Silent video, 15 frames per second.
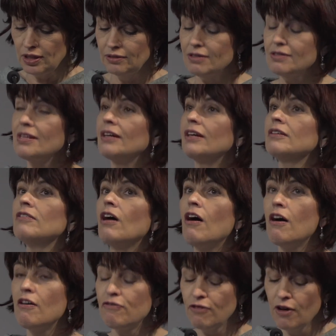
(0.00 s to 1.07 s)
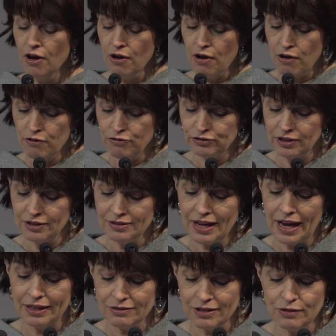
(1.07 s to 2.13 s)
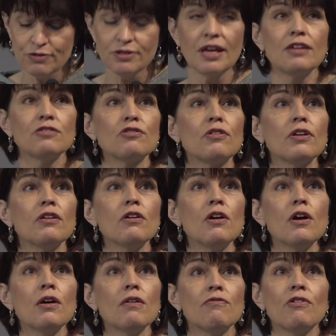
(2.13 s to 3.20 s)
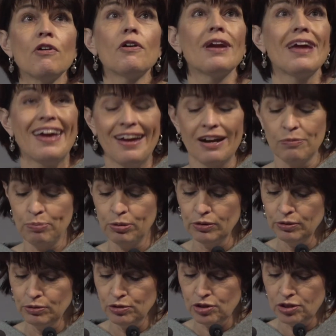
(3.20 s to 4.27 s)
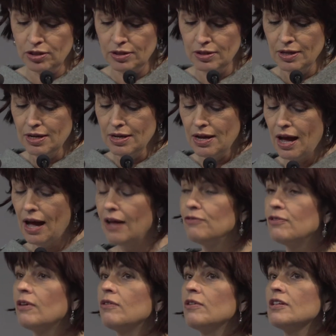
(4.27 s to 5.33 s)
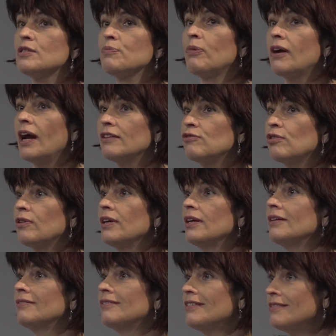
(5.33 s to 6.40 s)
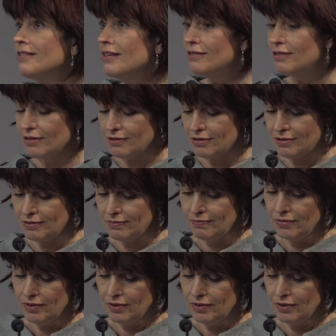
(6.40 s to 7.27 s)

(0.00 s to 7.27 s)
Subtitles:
in the second half of the 19th century were air pollution and respiratory diseases.